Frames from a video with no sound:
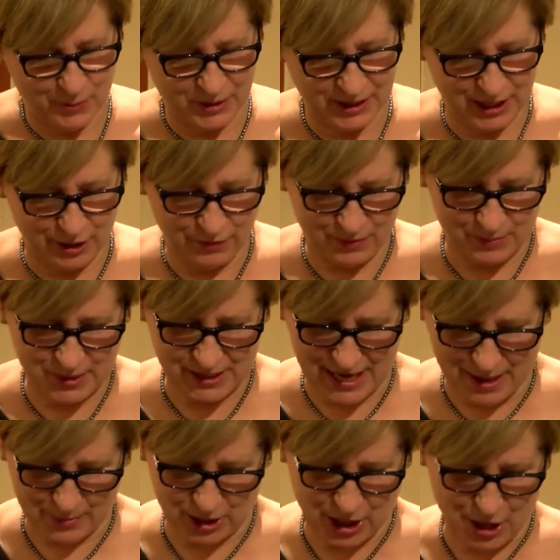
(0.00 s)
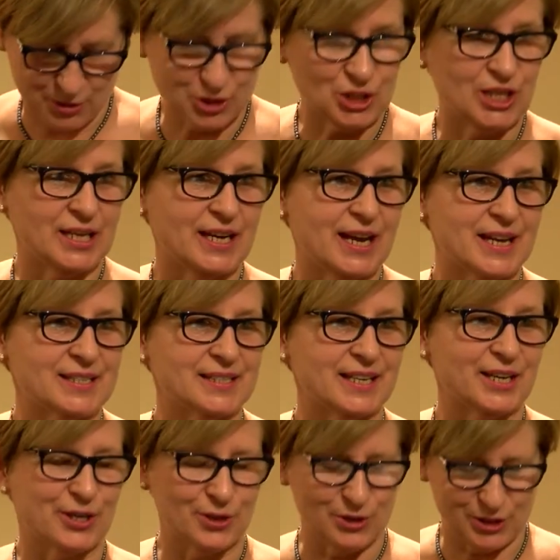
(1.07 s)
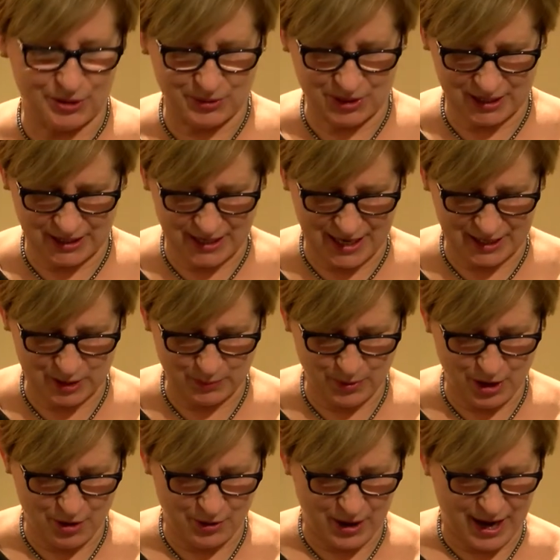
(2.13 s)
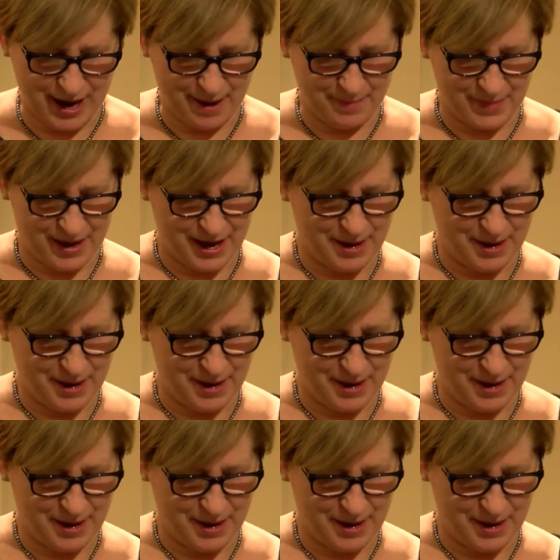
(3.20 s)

we'll hear from Sam and Yoshi as they introduce tonight's program.